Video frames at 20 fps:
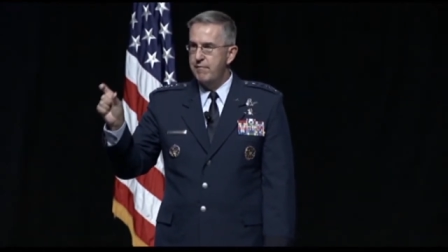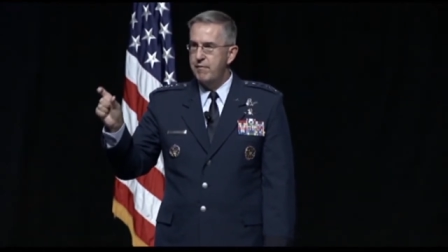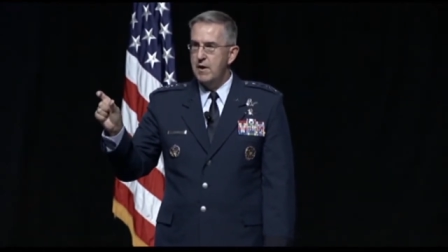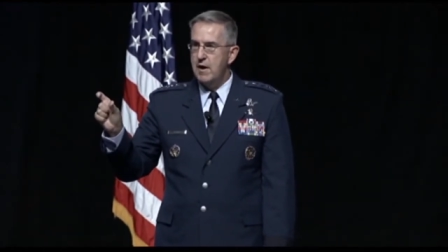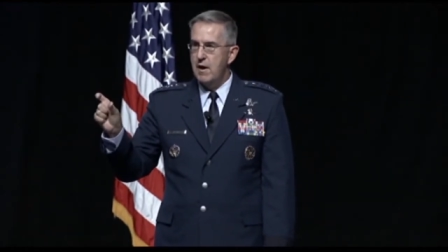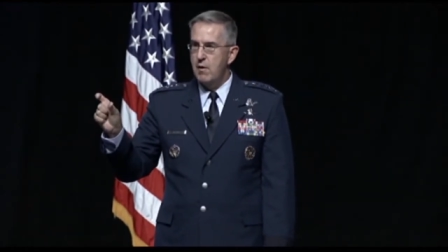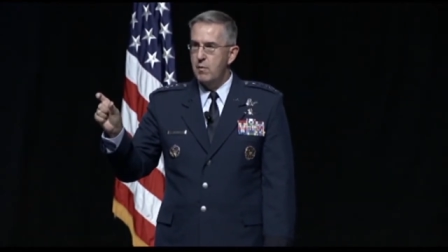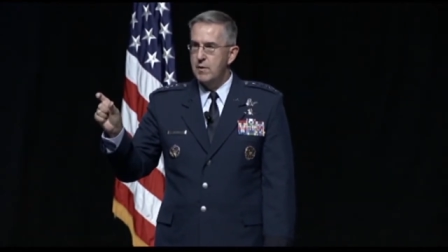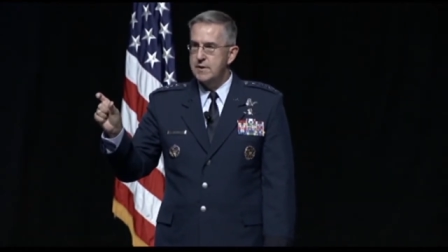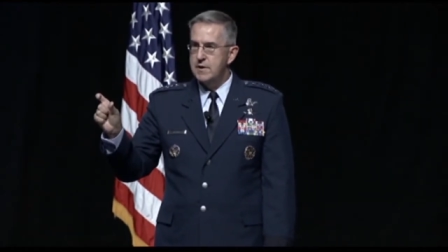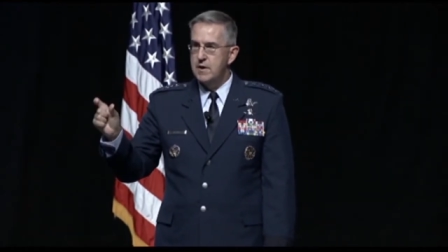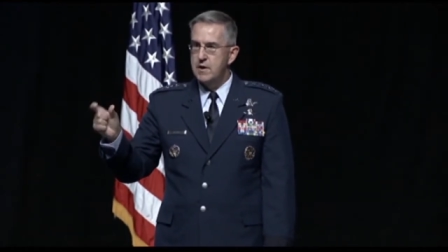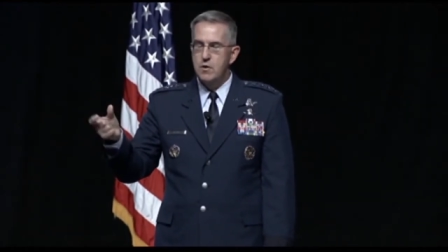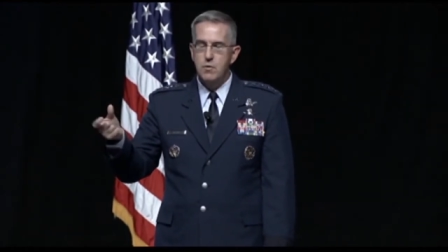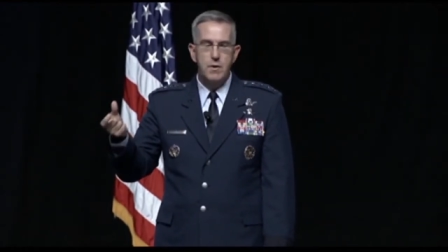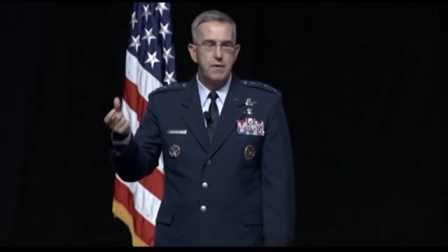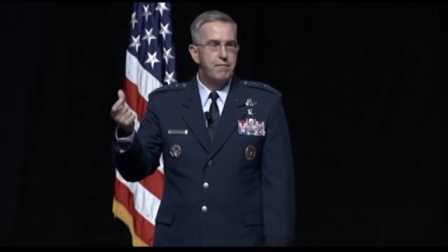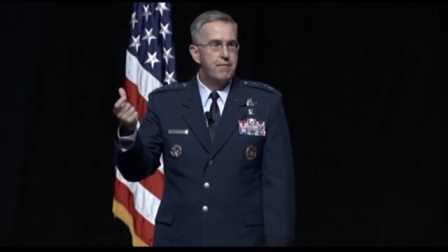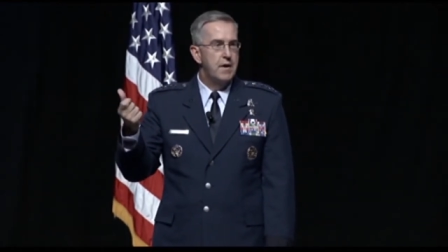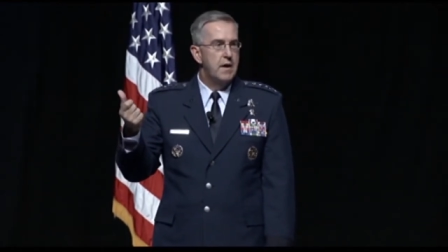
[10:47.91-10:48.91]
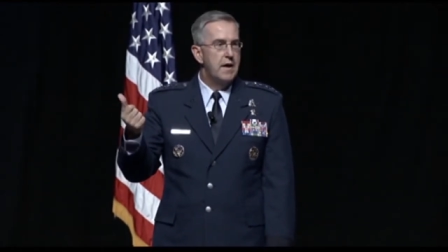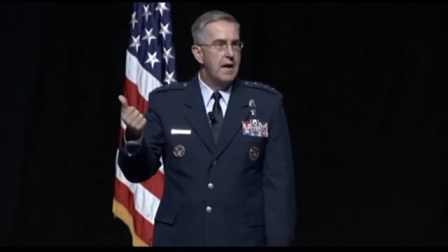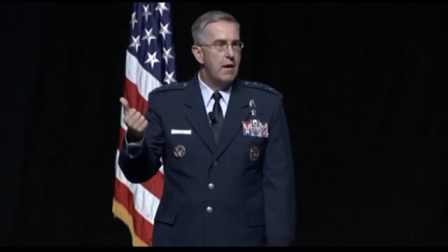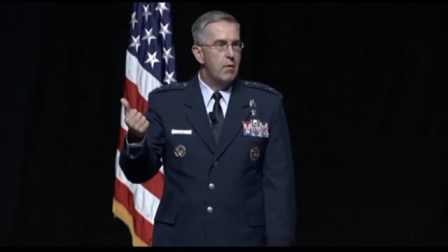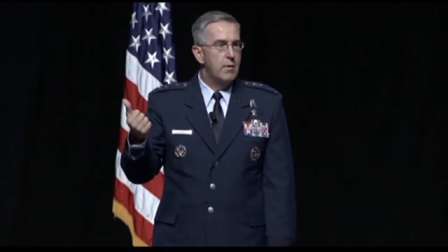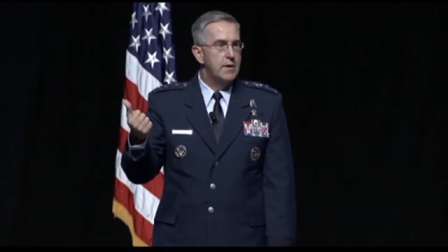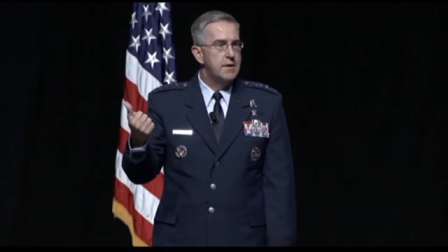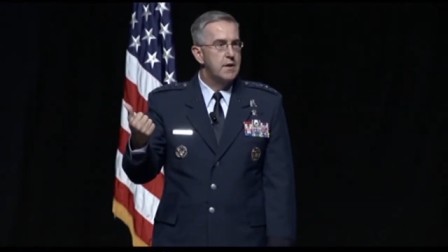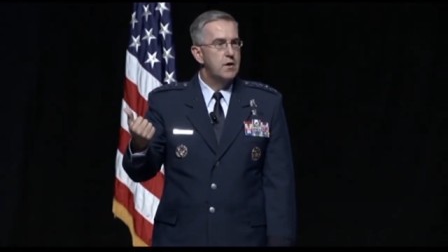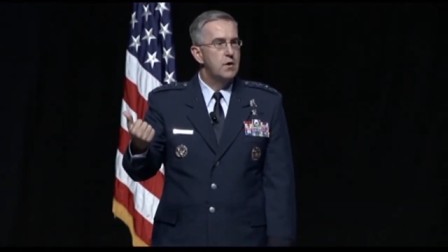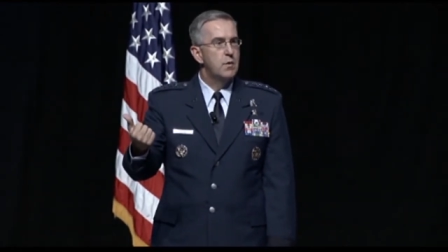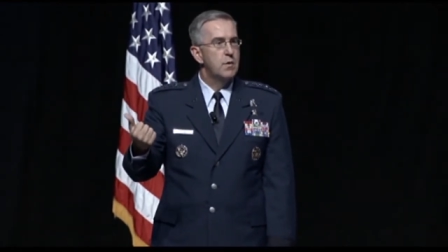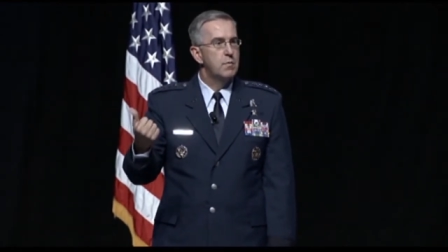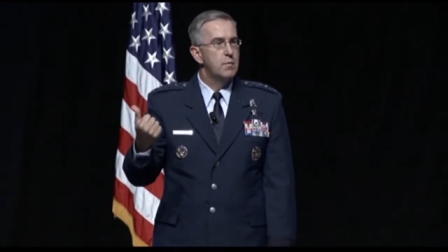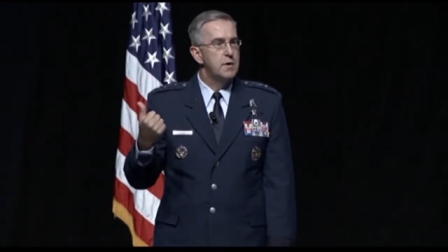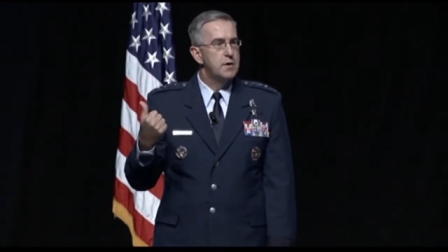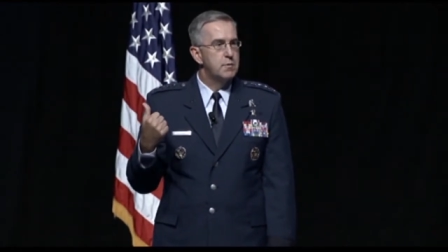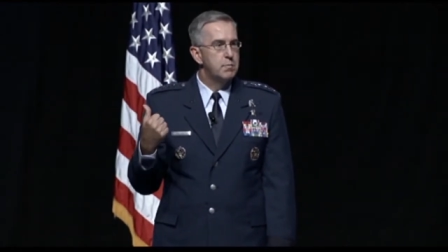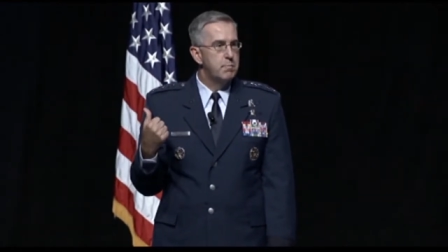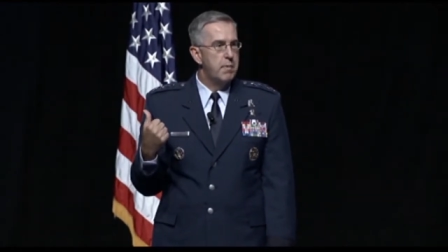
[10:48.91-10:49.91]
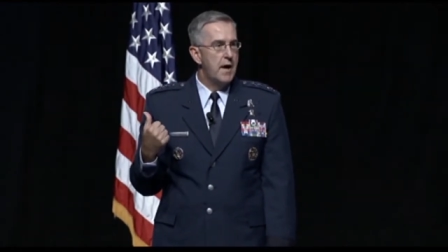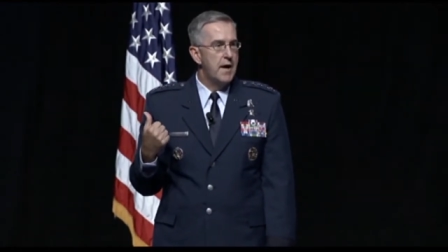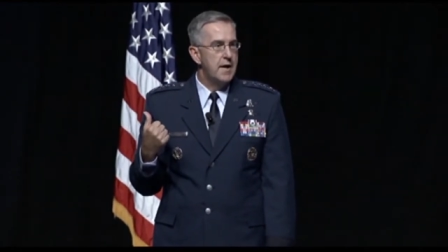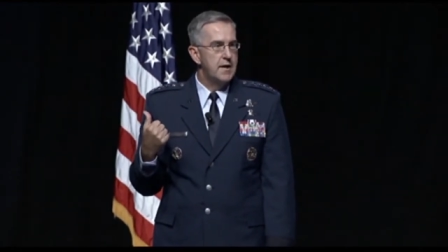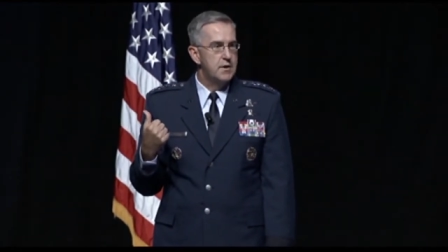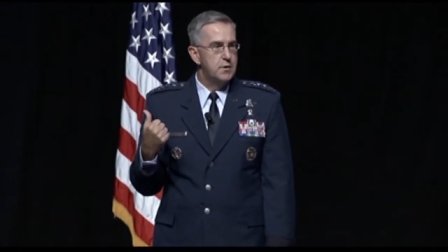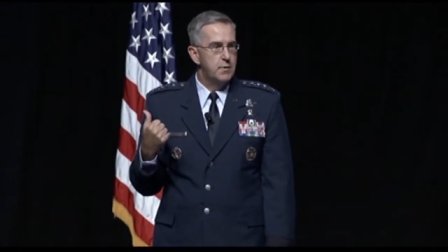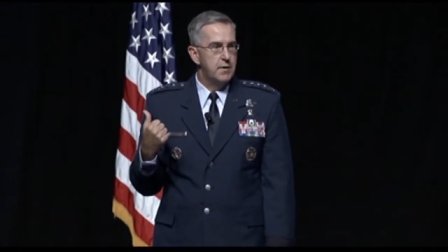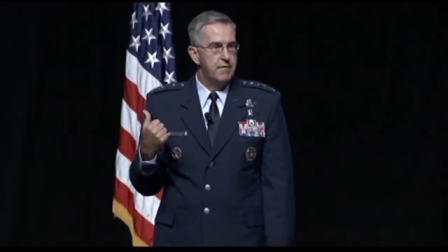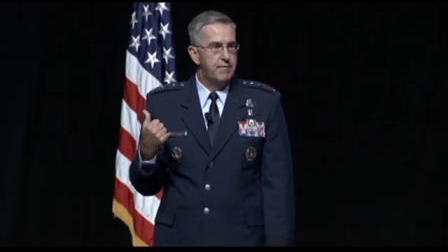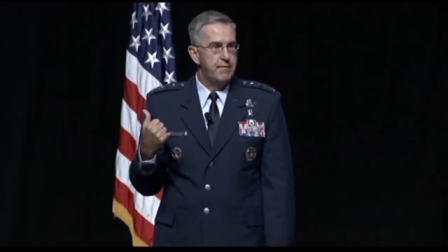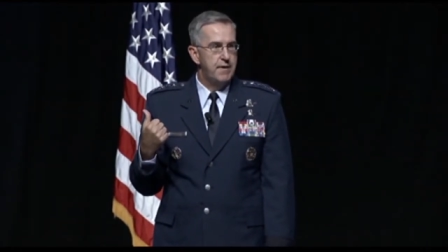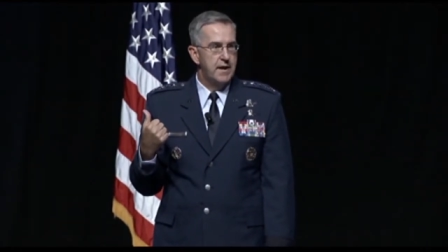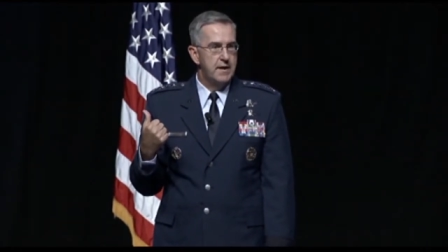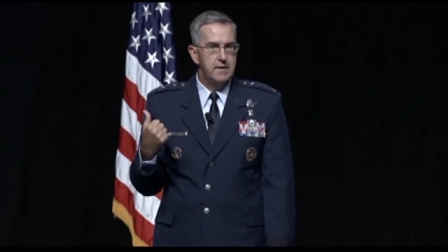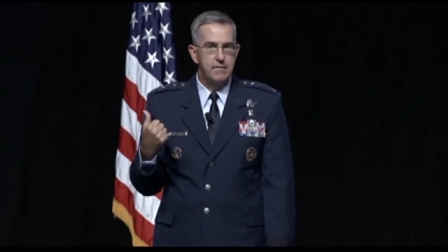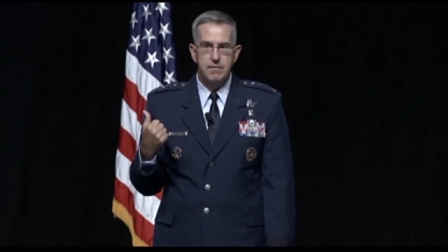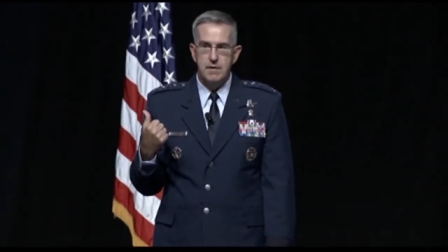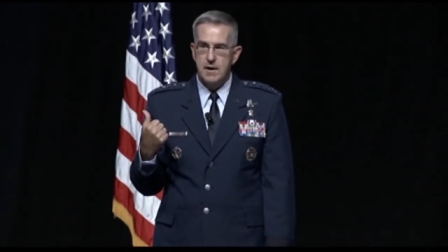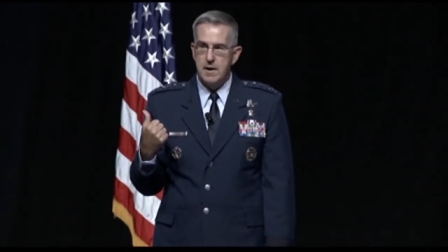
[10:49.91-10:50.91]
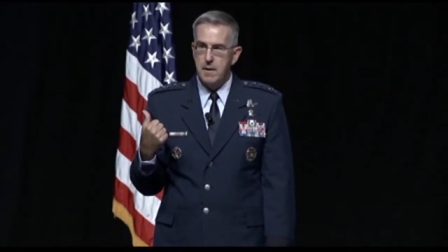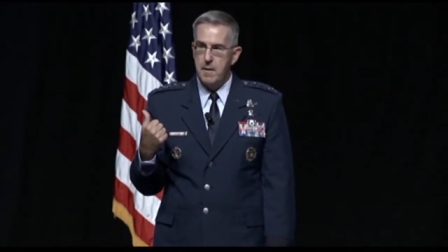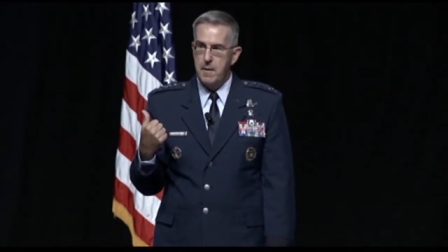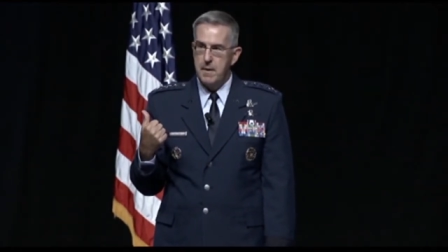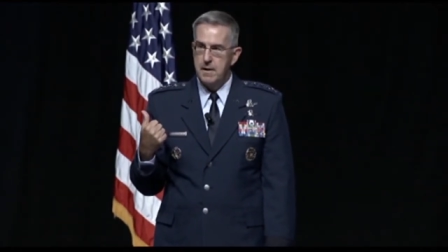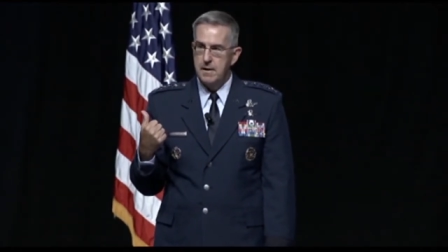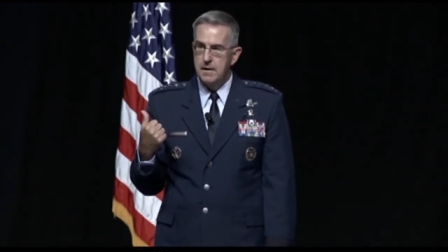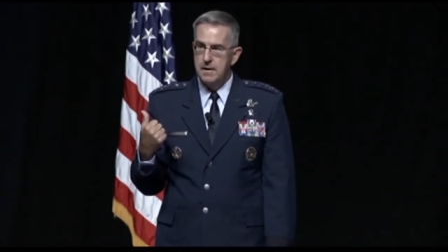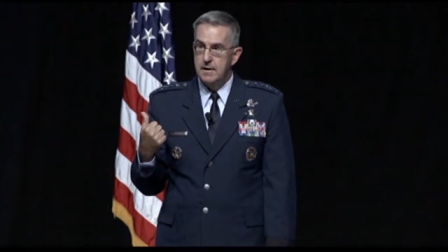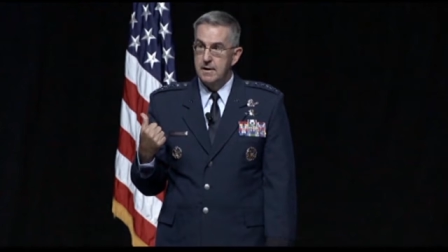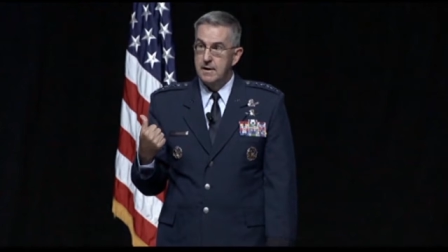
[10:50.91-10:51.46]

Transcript: We had to figure out what to do. We figured out what to do and we responded to it effectively.